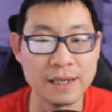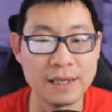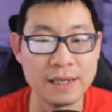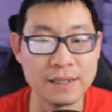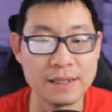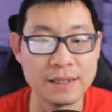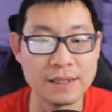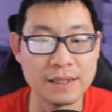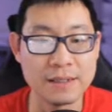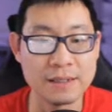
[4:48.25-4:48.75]

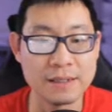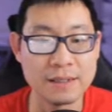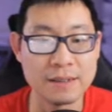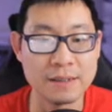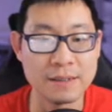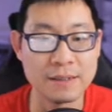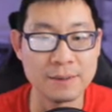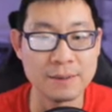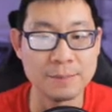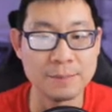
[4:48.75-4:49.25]

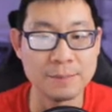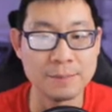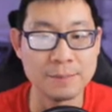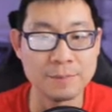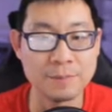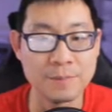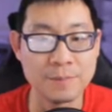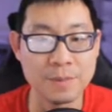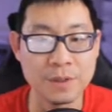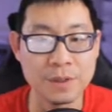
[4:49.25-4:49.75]
and
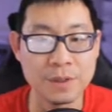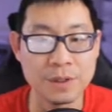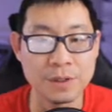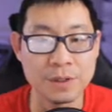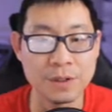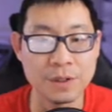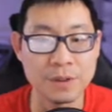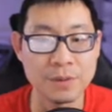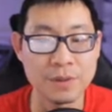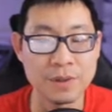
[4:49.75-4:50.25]

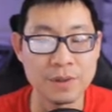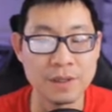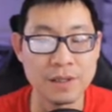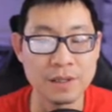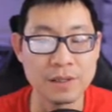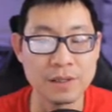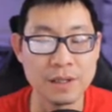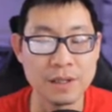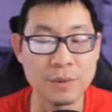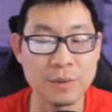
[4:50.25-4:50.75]
you know,
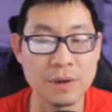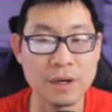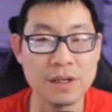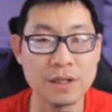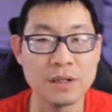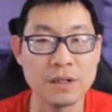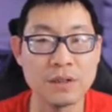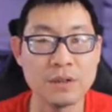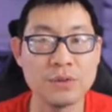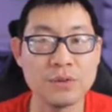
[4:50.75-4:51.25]
they
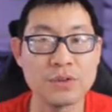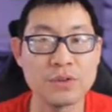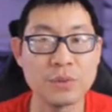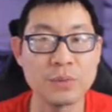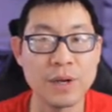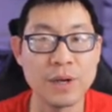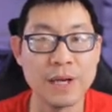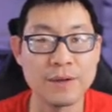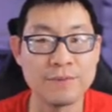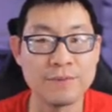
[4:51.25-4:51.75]
wanted to lose the
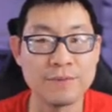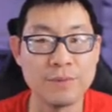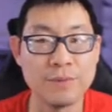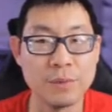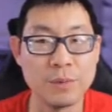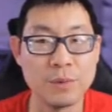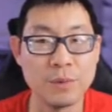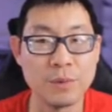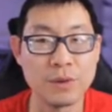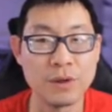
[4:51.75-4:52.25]
weight
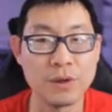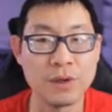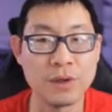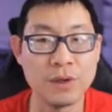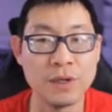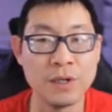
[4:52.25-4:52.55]
for